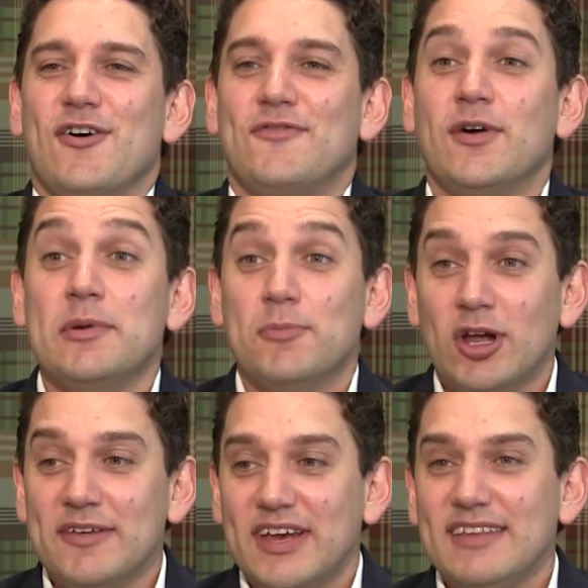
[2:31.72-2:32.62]
From
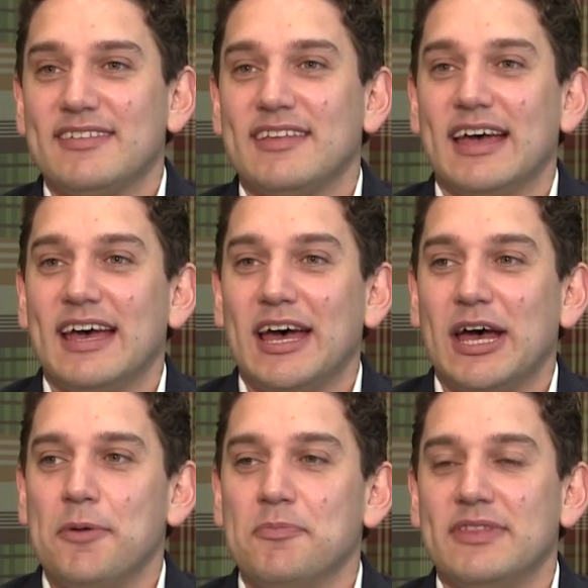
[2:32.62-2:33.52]

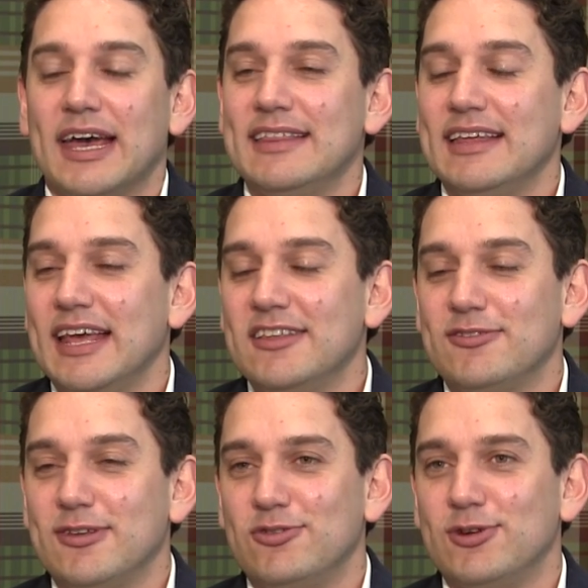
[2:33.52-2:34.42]
Imalivest, they then
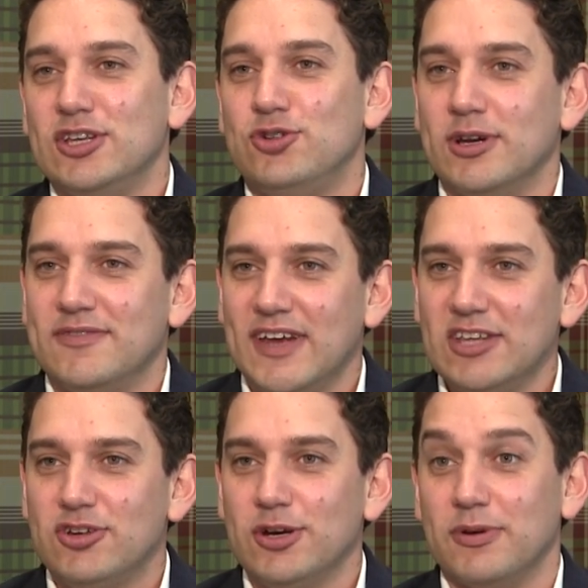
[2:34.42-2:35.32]
entered into a joint
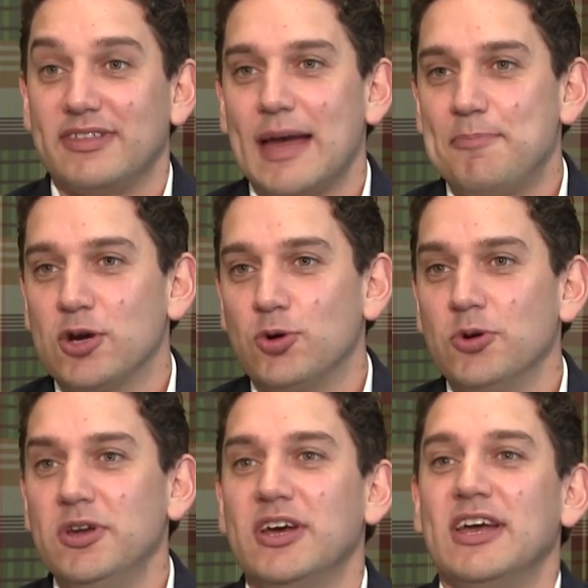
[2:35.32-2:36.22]
venture with
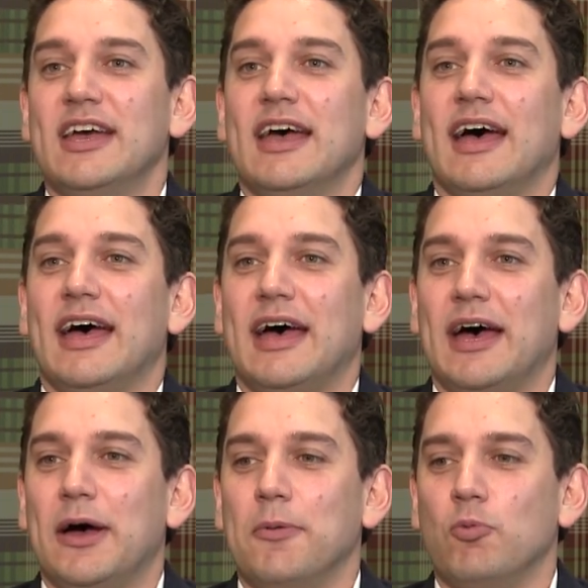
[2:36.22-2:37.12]
Capricorn,
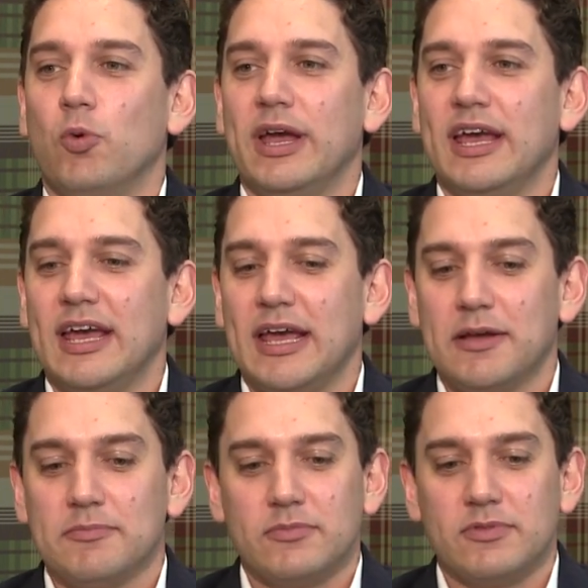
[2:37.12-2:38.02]

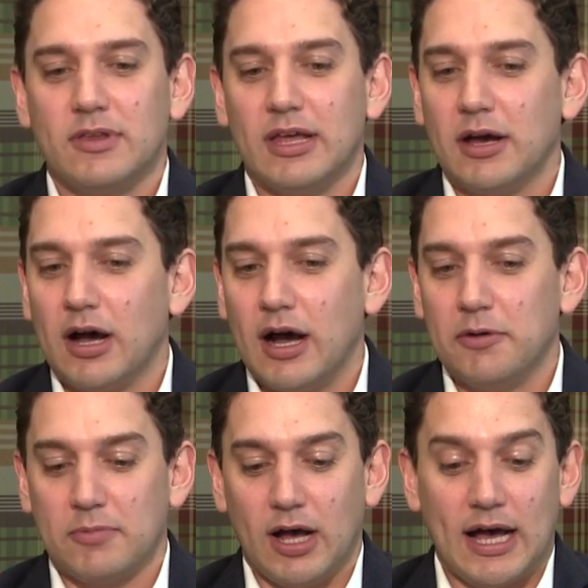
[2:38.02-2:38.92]
where
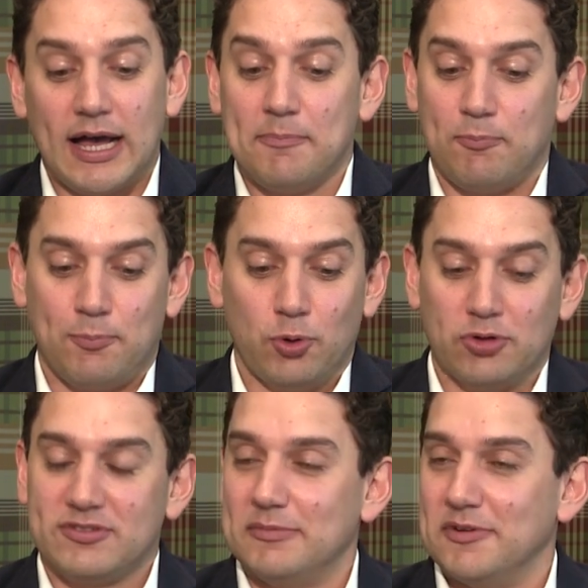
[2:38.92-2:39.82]
I
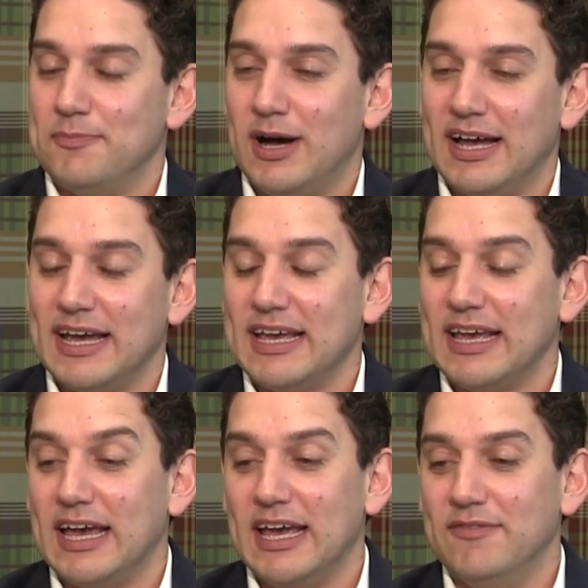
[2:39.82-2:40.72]
brought some of
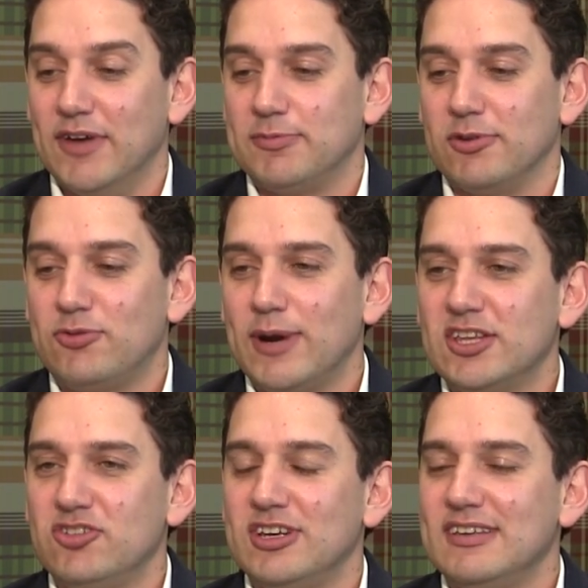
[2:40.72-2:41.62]
my investment
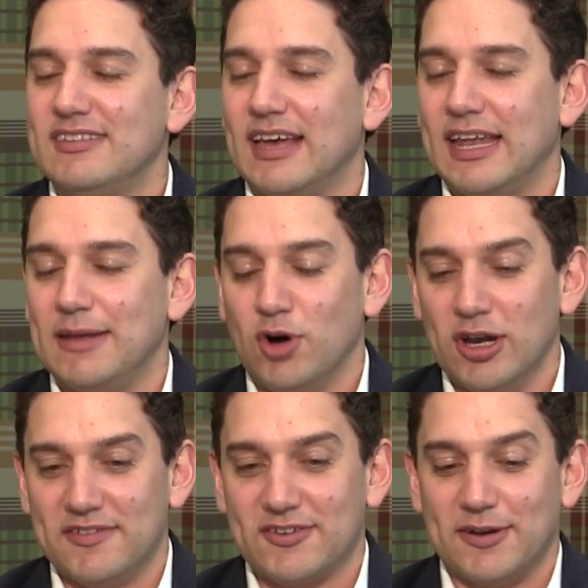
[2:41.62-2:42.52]
strategies, and
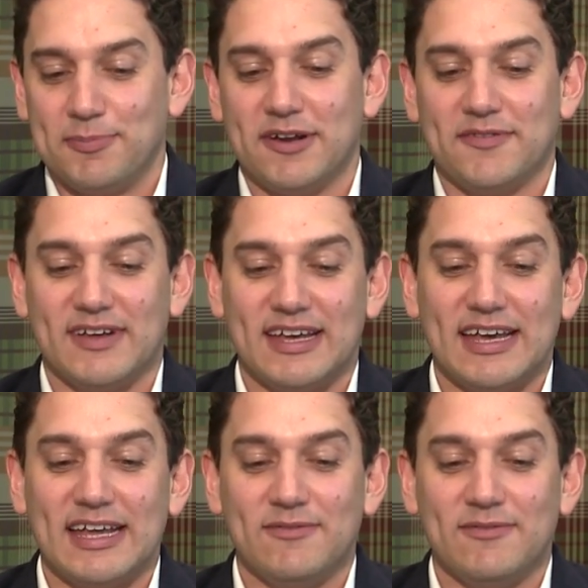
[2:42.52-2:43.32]
Imali has got a bit of a